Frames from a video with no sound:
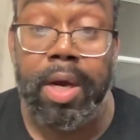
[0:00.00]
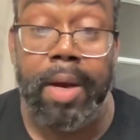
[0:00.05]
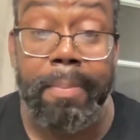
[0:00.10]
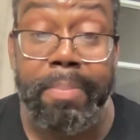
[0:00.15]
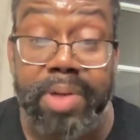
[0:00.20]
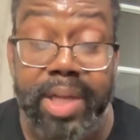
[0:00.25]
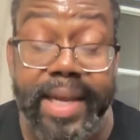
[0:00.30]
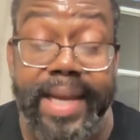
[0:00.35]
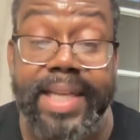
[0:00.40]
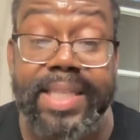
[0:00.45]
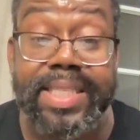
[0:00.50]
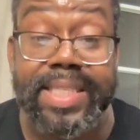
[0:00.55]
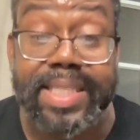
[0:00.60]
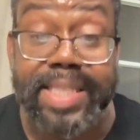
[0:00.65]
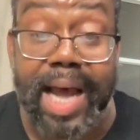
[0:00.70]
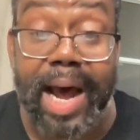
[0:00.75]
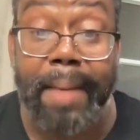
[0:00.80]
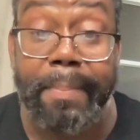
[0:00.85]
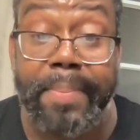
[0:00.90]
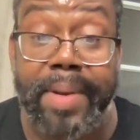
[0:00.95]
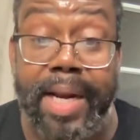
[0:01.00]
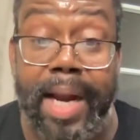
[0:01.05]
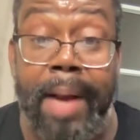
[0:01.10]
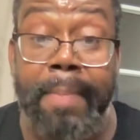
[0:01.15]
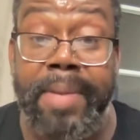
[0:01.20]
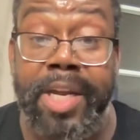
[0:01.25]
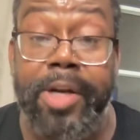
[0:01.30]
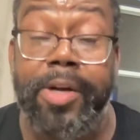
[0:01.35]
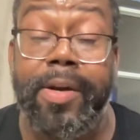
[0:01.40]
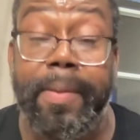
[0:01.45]
Please stop it.
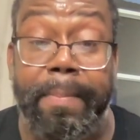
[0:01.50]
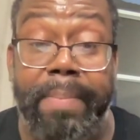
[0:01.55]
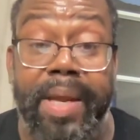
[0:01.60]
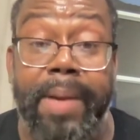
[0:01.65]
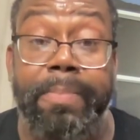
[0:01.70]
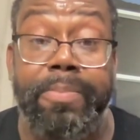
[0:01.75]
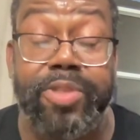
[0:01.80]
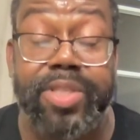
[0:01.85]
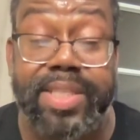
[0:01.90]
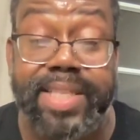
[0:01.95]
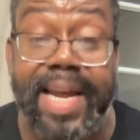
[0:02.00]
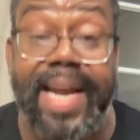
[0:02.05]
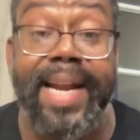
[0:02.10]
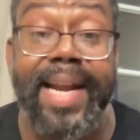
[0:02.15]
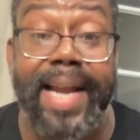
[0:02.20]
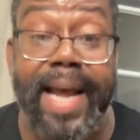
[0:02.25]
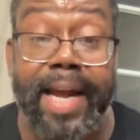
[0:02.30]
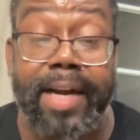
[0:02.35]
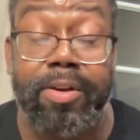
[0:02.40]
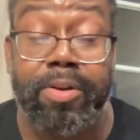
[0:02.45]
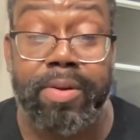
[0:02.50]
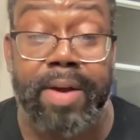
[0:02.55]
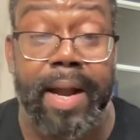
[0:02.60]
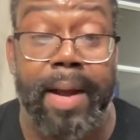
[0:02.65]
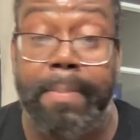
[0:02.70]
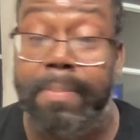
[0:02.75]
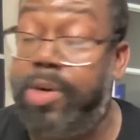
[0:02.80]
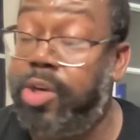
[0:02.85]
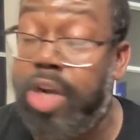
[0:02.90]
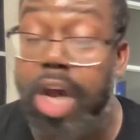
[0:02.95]
I'm hearing people say that
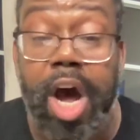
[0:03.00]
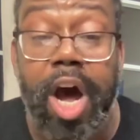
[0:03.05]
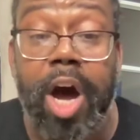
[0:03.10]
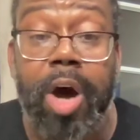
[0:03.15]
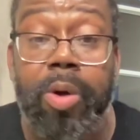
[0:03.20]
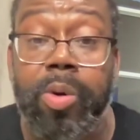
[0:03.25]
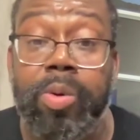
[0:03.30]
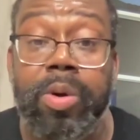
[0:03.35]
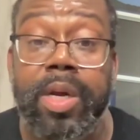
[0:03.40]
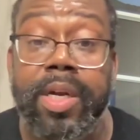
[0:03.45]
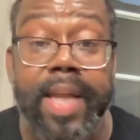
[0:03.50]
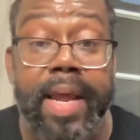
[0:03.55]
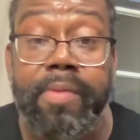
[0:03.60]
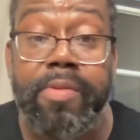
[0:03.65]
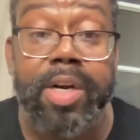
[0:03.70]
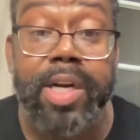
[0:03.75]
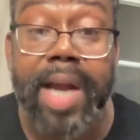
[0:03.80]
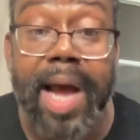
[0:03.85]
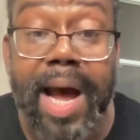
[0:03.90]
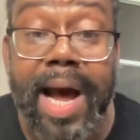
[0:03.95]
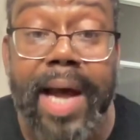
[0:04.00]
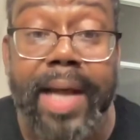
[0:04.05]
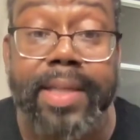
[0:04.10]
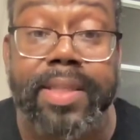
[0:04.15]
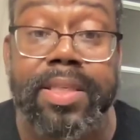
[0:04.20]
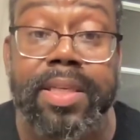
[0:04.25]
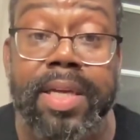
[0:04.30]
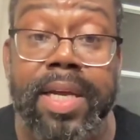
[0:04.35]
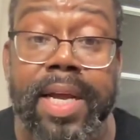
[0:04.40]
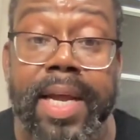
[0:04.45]
crap. No, they were not.